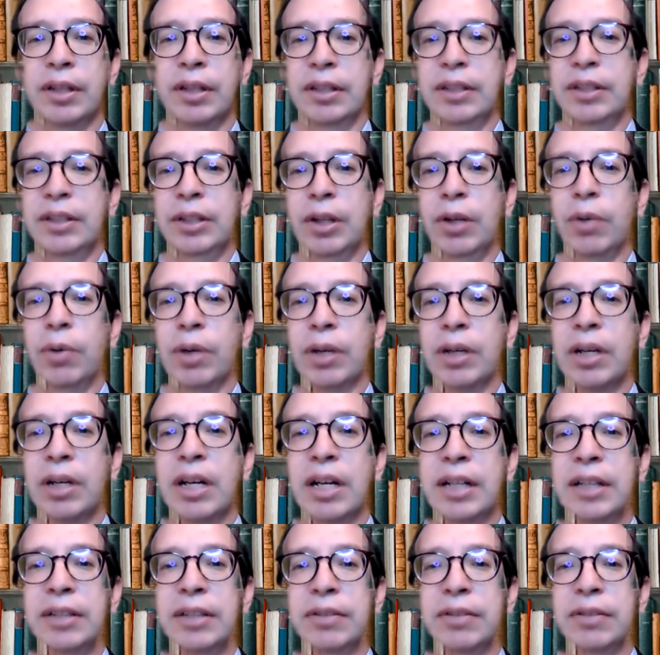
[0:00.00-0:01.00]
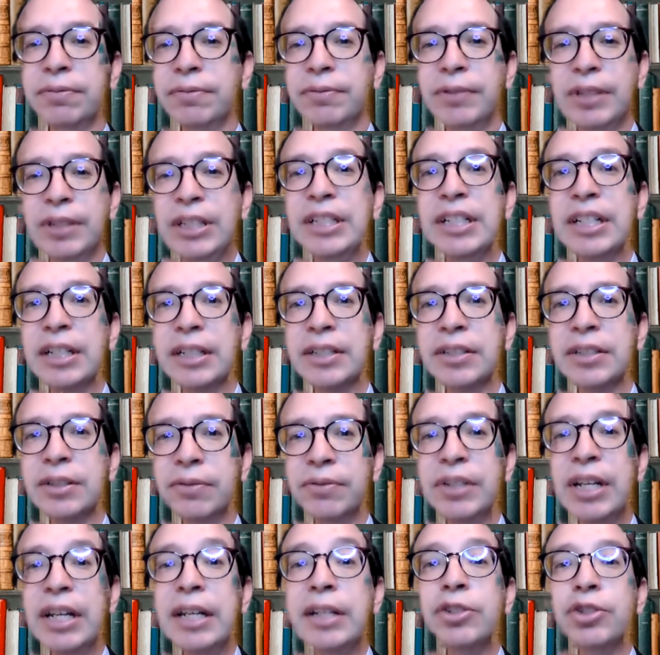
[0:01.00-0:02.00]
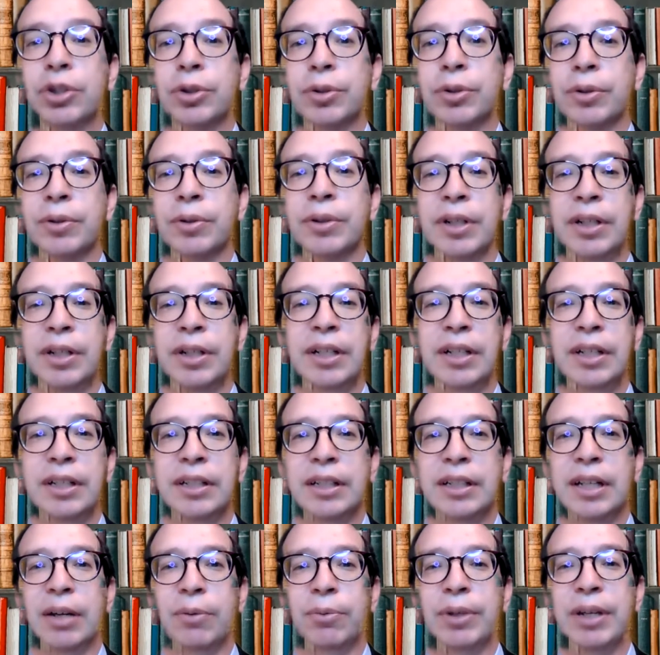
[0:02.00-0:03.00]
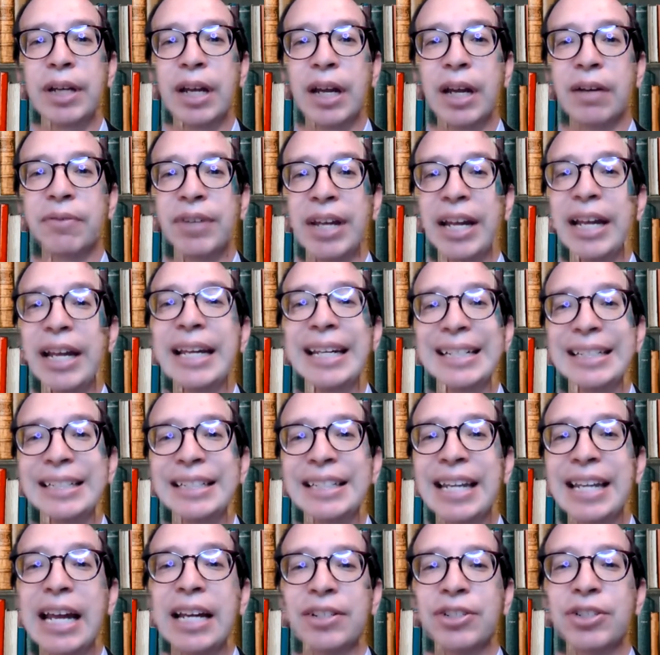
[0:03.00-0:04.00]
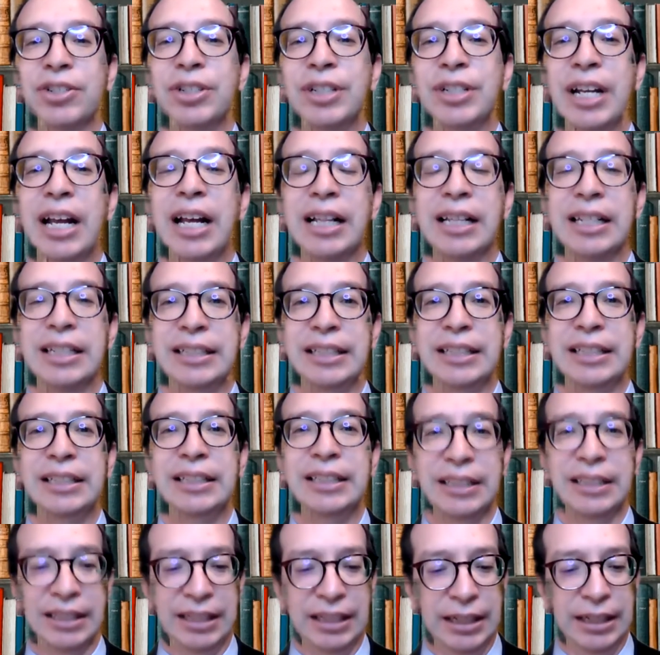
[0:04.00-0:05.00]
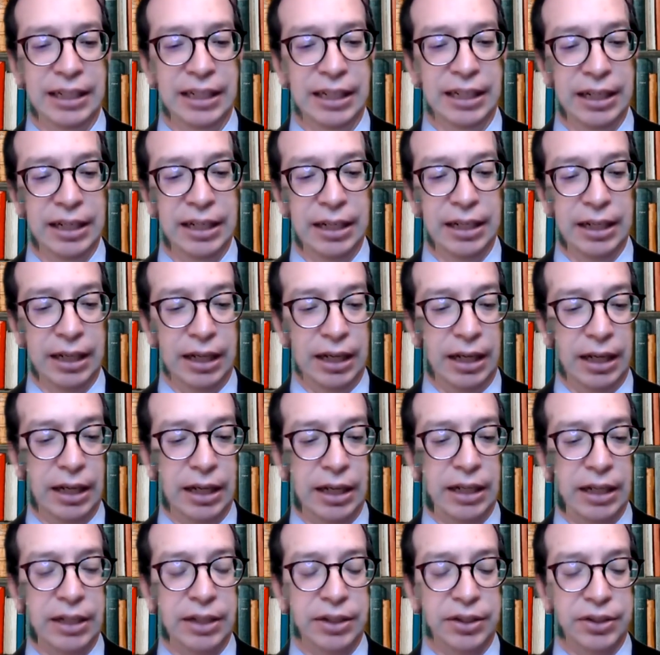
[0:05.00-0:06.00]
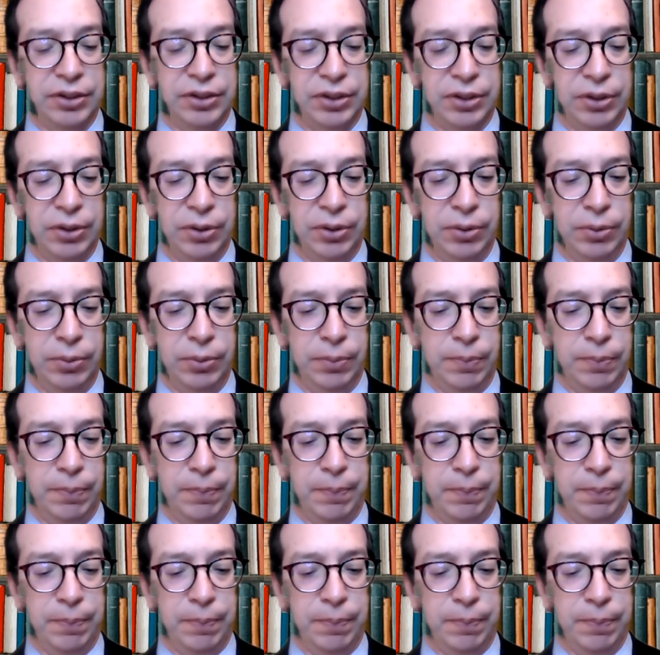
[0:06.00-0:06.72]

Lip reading: a kind of edict of nature that we have a nationality. So